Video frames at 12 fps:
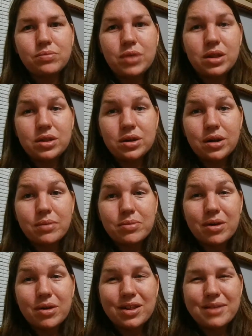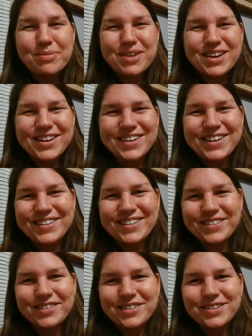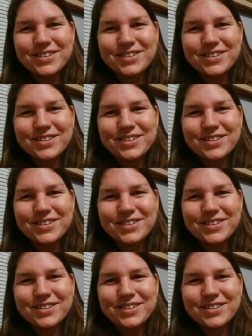bit the top of my lip. It kind of hurts.